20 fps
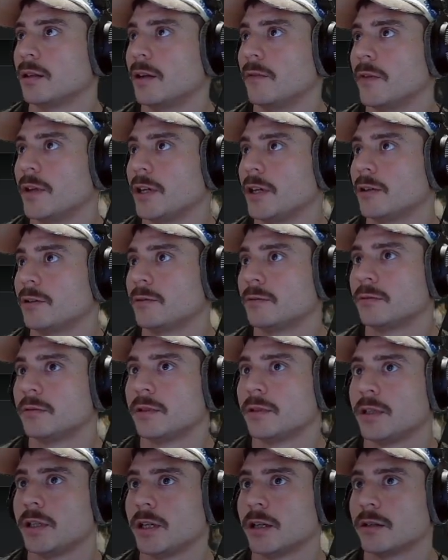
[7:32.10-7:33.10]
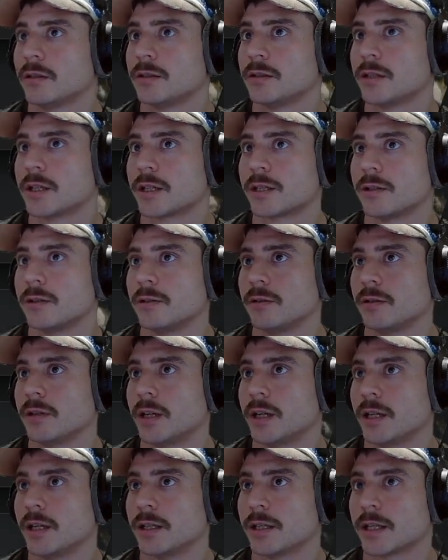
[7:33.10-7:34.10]
video here just
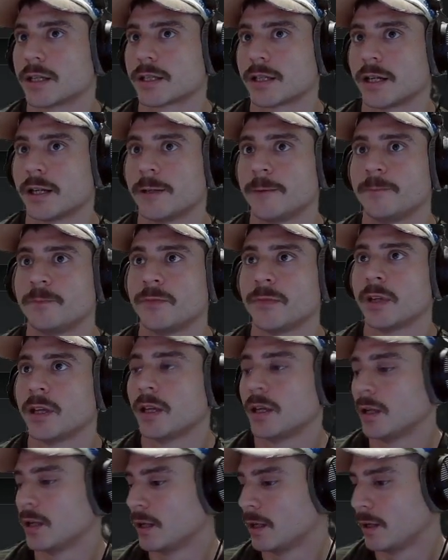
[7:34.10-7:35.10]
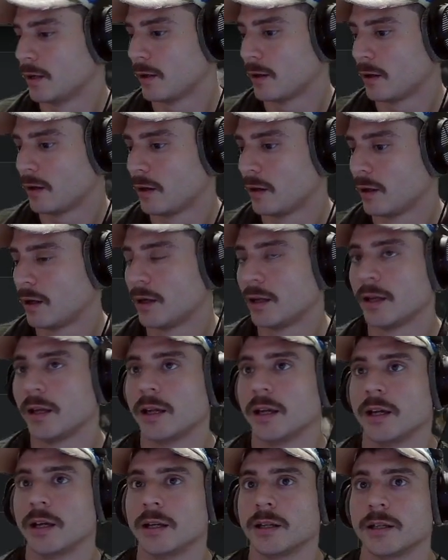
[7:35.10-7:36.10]
to test it out.
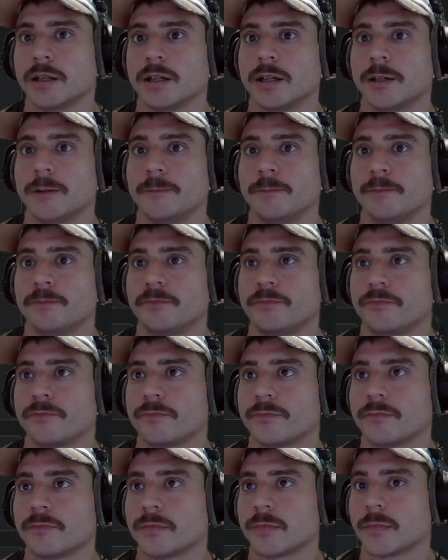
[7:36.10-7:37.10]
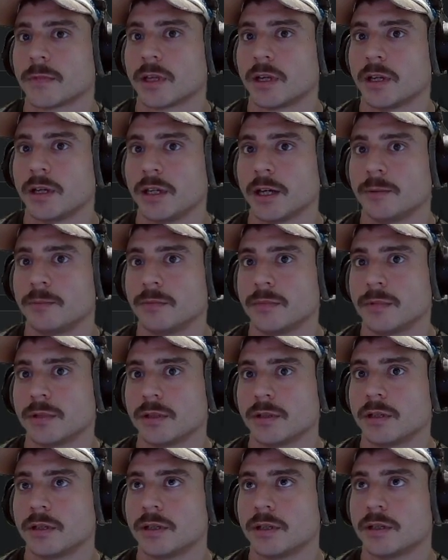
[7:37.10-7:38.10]
And yeah,
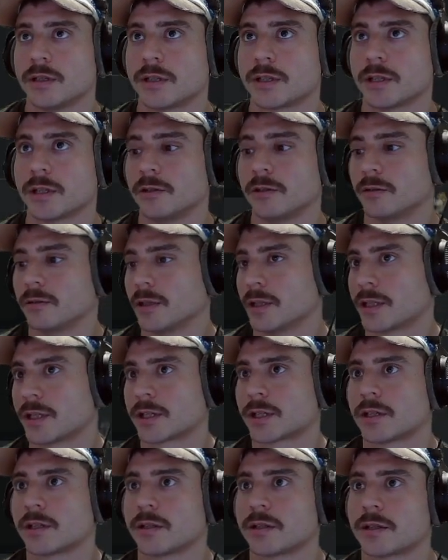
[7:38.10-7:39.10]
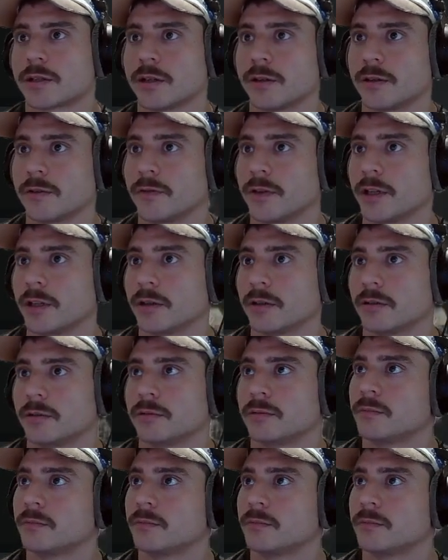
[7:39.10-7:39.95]
so let's just show the video.